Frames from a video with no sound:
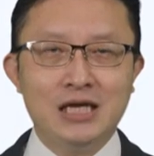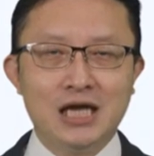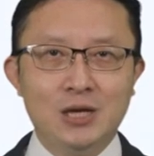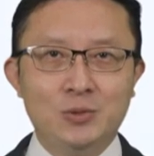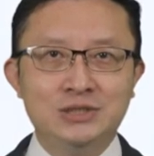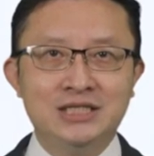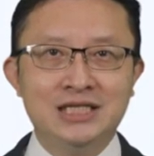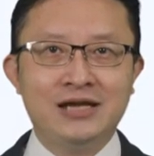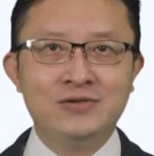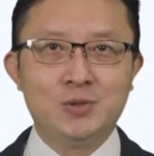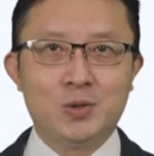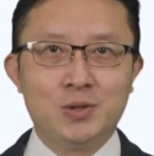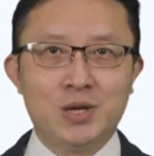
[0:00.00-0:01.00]
It will save
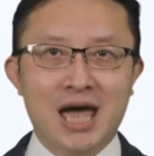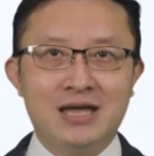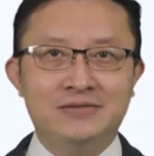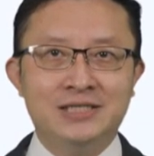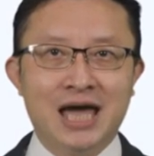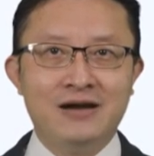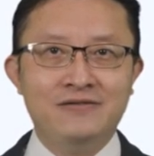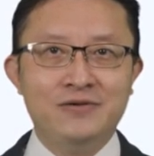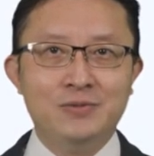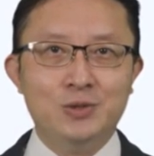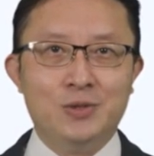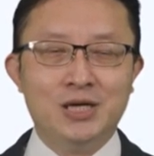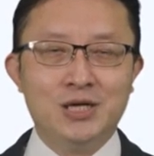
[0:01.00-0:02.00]
you a lot of time from
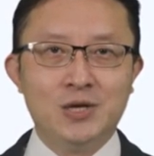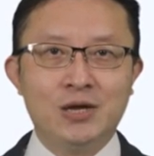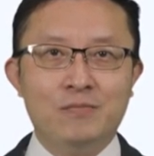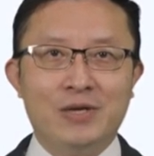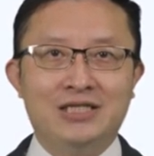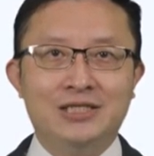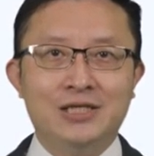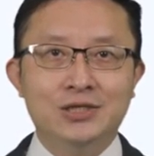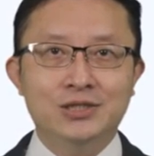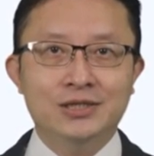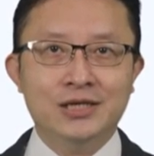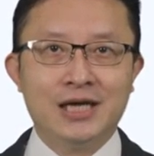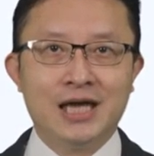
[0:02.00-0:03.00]
doing your own research
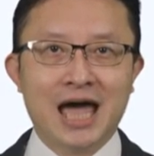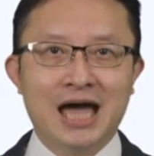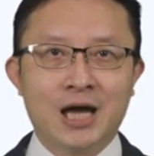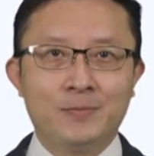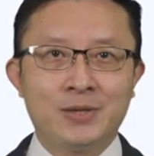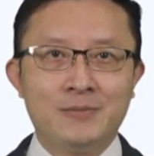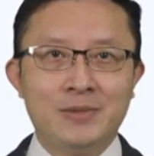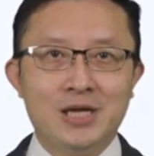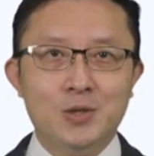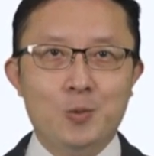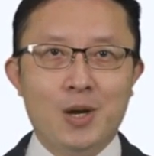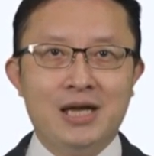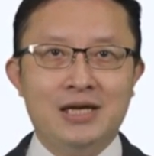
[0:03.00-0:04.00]
and help you make a
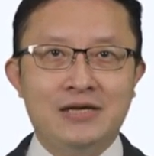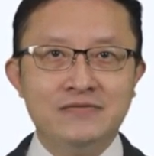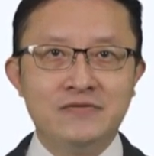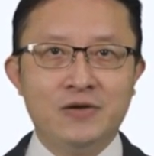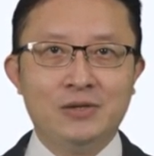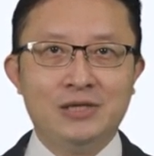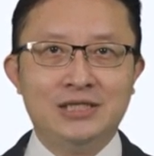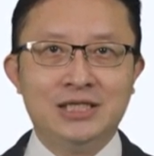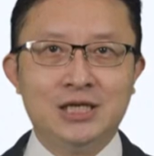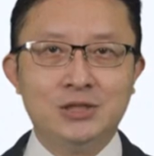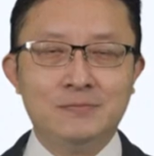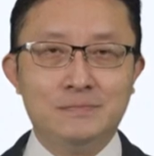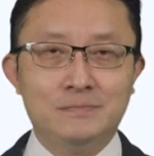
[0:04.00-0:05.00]
well-informed
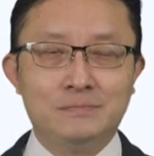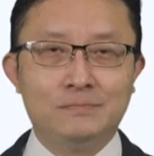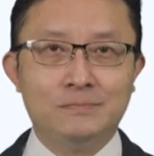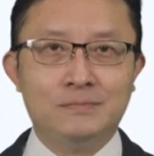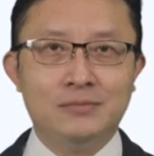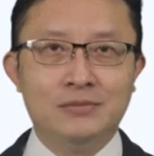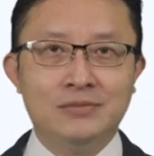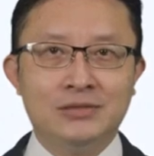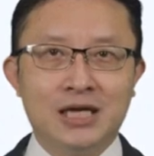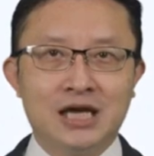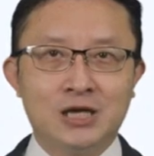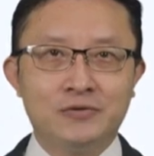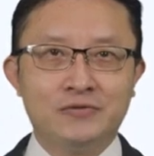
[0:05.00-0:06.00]
decision.
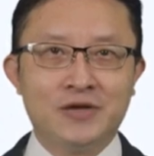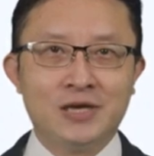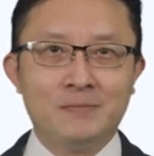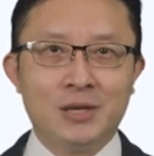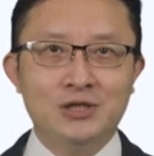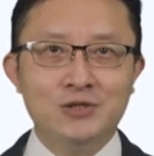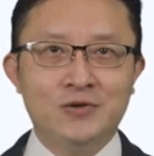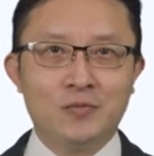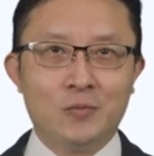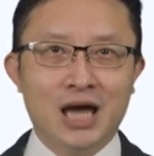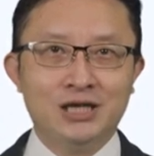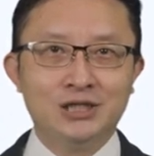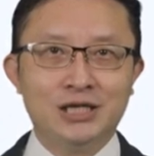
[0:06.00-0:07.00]
Thank you very much for
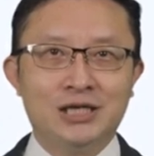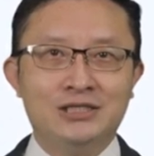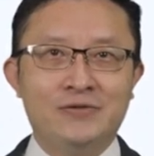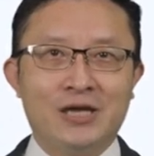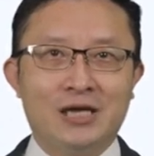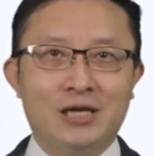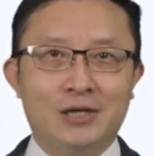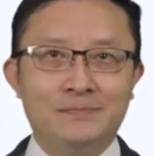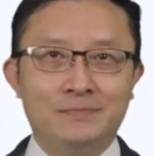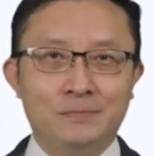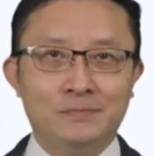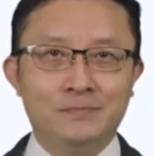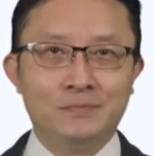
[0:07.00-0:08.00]
watching this video.
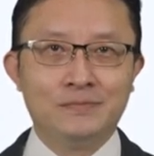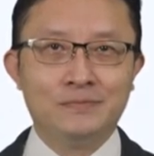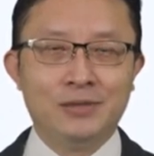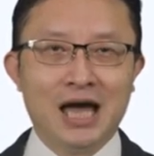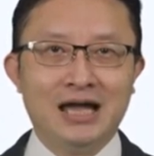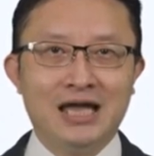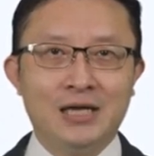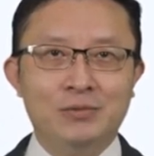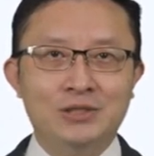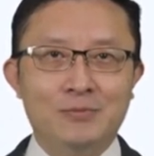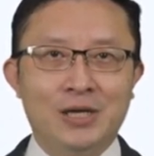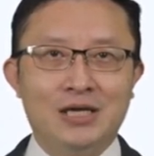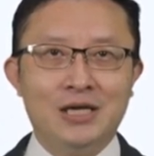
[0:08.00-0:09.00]
My name is
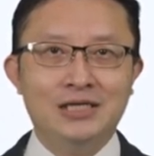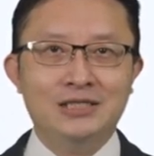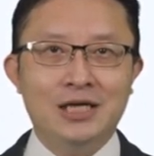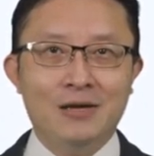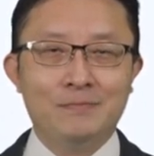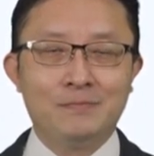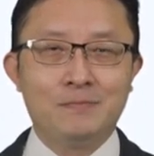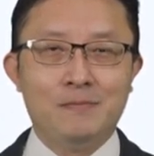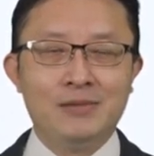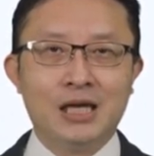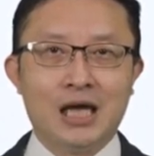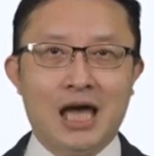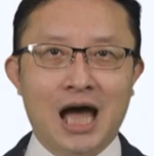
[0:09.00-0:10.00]
PK Sub.
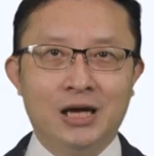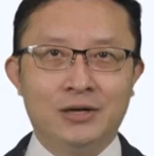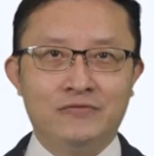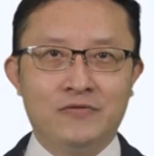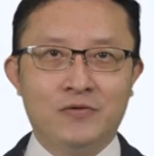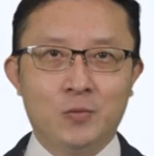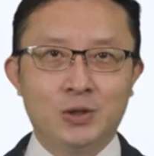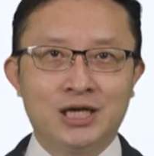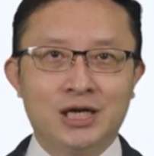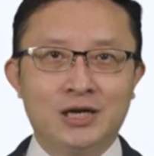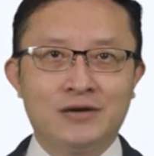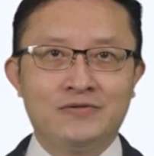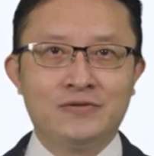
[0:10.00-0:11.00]
I look forward to
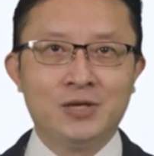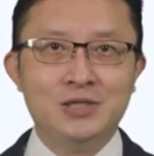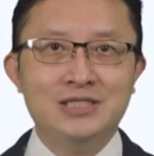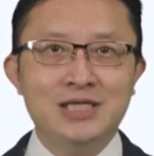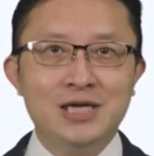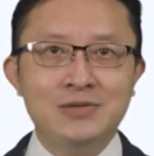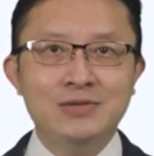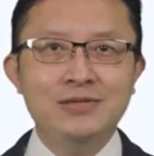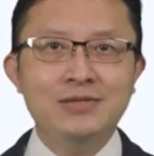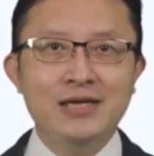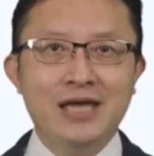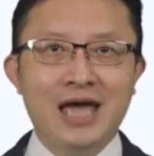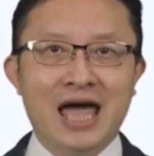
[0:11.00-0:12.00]
hearing from you soon
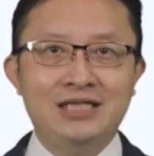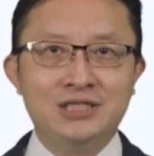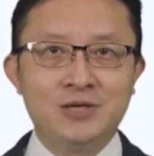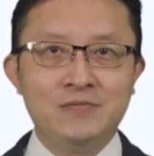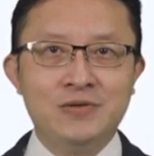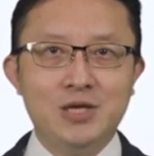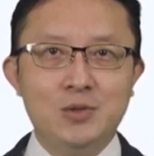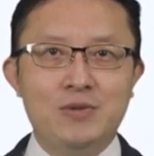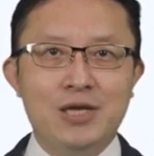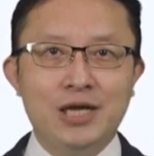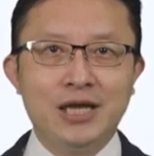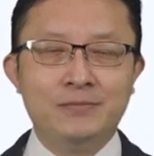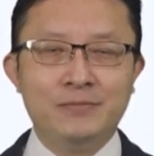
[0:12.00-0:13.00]
and serving you
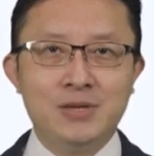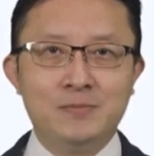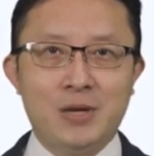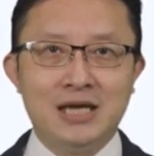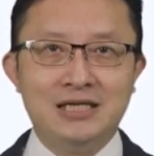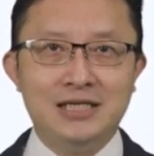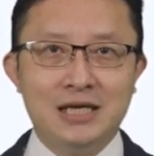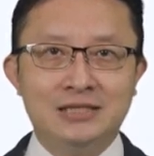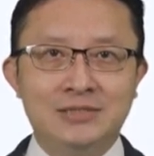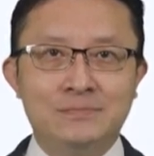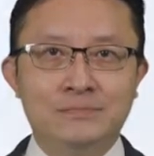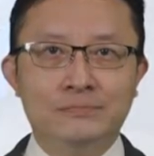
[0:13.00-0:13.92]
here at Leedon Residence.